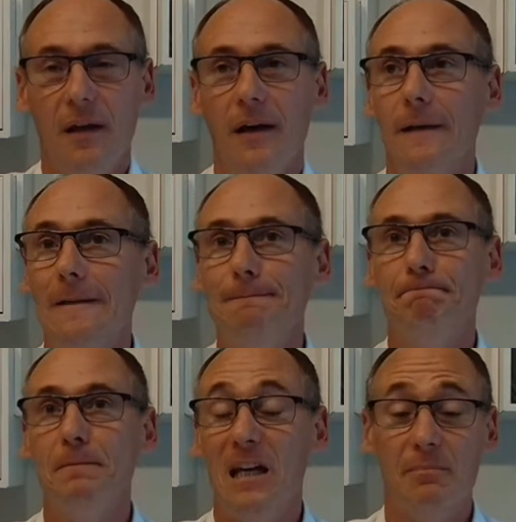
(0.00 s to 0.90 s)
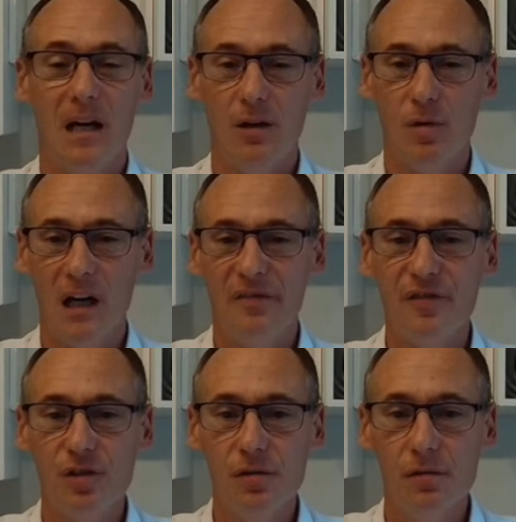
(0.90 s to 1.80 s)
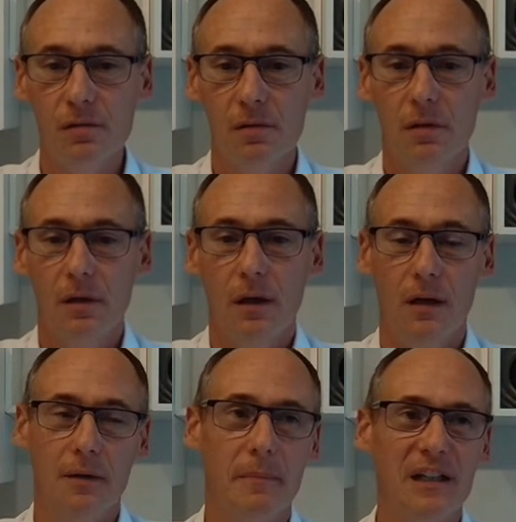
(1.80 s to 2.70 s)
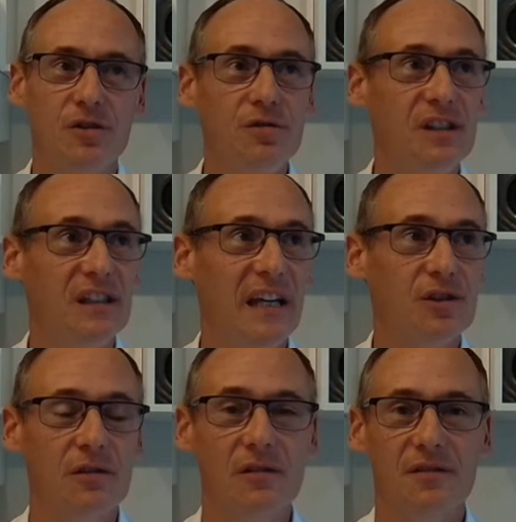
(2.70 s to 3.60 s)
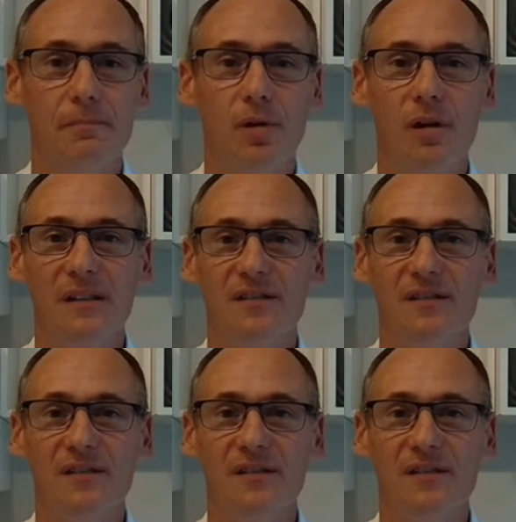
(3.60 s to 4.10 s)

and my wife too, and my two teenagers, boys.